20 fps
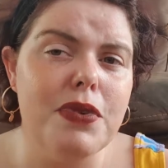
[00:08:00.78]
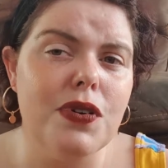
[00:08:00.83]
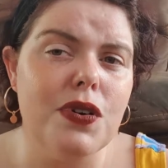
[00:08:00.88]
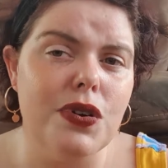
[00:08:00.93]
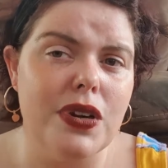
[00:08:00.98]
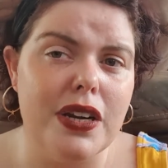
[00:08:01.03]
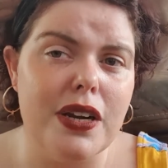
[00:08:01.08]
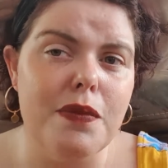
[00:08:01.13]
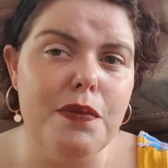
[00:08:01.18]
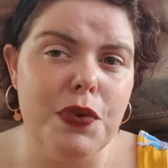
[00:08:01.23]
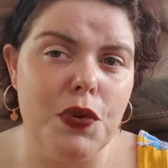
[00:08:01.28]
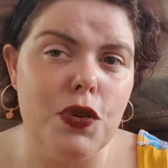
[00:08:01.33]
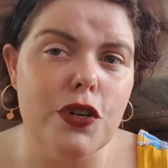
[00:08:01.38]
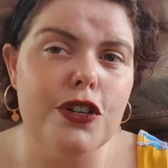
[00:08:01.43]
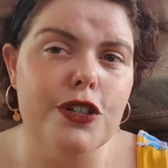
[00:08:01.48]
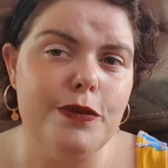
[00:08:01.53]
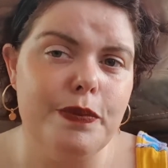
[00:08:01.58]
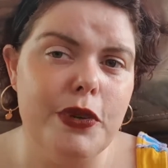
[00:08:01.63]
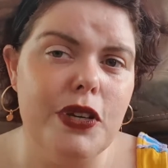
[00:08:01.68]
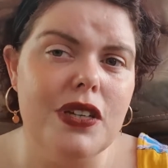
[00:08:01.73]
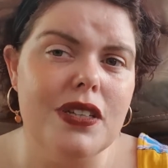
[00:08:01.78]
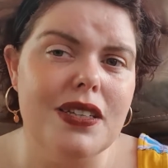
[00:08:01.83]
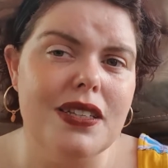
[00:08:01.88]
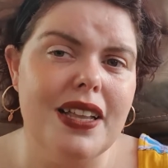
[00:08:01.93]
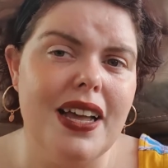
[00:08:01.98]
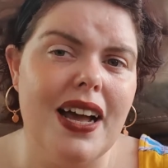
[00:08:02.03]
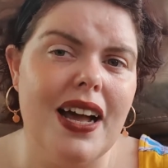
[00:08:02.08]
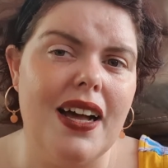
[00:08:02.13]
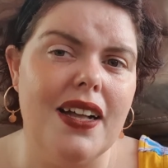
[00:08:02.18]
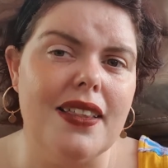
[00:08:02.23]
going into Borders Books and they
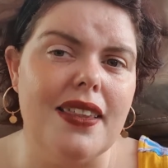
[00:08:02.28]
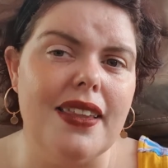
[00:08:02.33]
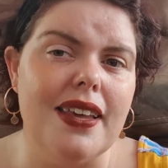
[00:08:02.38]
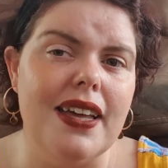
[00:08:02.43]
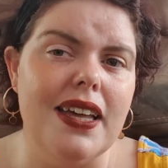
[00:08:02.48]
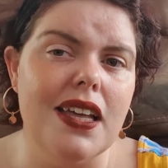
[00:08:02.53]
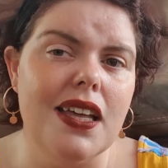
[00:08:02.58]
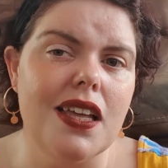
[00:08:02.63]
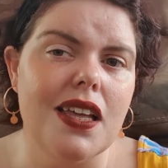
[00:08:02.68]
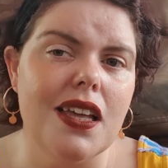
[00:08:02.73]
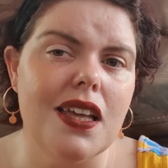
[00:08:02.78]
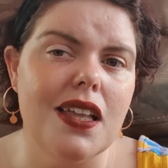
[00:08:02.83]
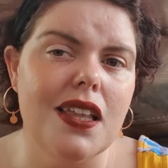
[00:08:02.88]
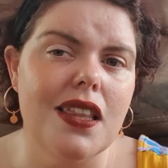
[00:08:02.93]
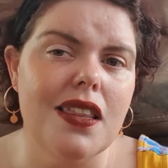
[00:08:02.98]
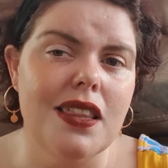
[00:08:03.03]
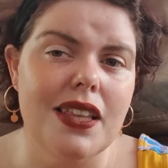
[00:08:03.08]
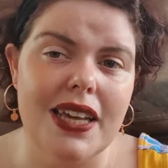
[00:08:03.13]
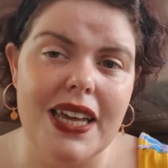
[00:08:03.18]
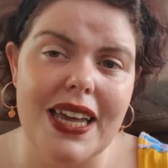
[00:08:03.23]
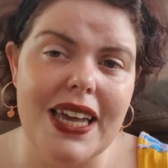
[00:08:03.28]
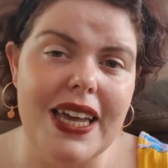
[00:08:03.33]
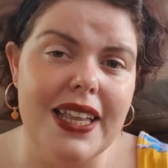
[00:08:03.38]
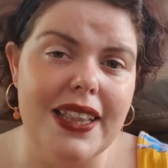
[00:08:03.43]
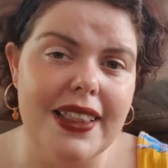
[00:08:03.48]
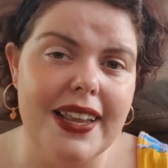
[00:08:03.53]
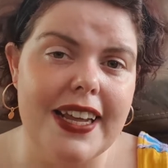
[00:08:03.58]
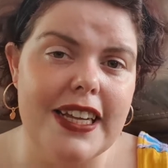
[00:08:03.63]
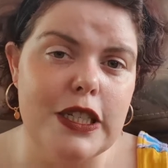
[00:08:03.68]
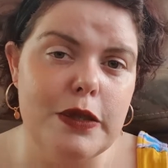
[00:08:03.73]
had like the gay and
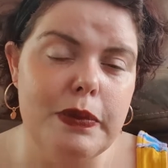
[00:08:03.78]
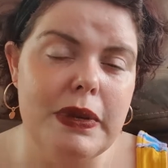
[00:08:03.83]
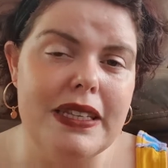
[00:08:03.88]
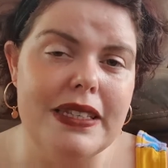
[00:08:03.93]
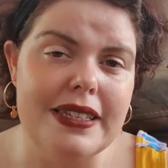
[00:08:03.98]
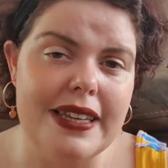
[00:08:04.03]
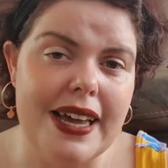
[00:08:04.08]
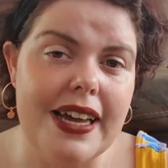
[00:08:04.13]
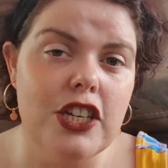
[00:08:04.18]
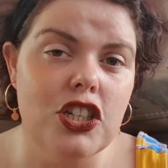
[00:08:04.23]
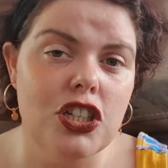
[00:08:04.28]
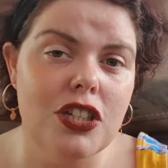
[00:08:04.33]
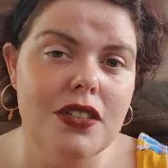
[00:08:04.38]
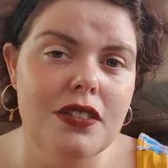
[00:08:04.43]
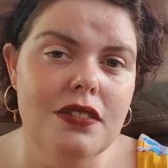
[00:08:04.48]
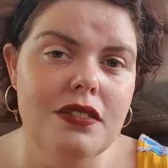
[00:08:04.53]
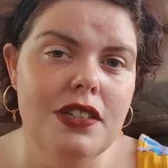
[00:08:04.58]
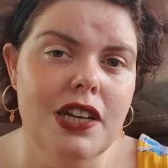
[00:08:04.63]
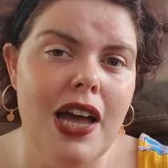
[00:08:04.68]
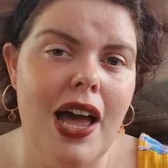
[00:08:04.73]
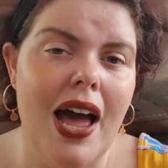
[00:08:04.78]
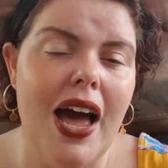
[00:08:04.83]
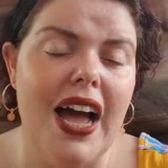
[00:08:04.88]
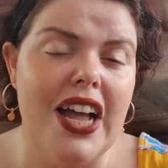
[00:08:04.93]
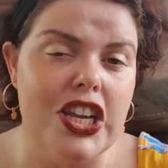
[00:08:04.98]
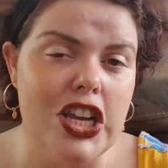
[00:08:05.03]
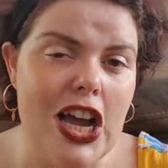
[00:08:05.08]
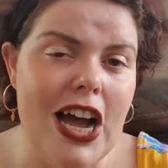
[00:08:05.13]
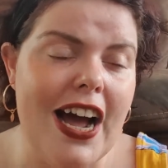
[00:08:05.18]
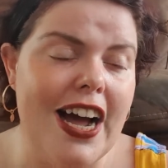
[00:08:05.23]
lesbian section, and
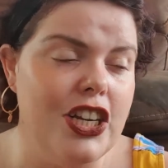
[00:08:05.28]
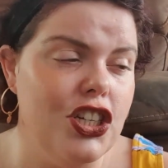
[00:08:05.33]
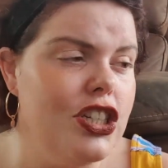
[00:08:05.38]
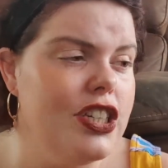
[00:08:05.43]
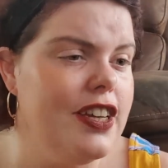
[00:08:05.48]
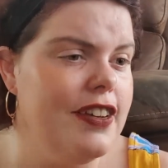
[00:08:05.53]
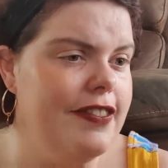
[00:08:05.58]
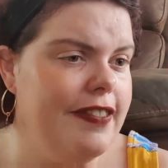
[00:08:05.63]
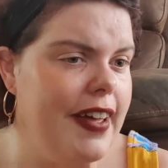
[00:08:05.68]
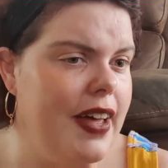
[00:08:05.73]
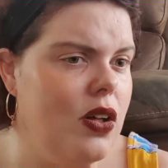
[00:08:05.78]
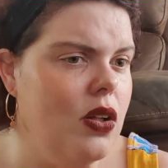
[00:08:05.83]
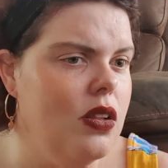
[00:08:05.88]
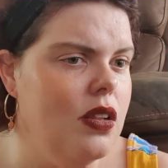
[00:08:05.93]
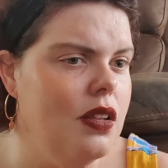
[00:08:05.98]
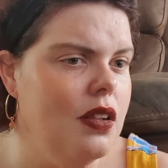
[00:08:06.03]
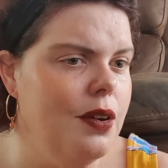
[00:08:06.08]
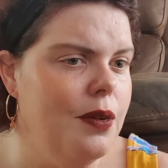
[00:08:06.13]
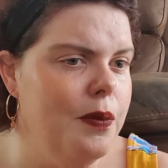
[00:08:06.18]
you actually felt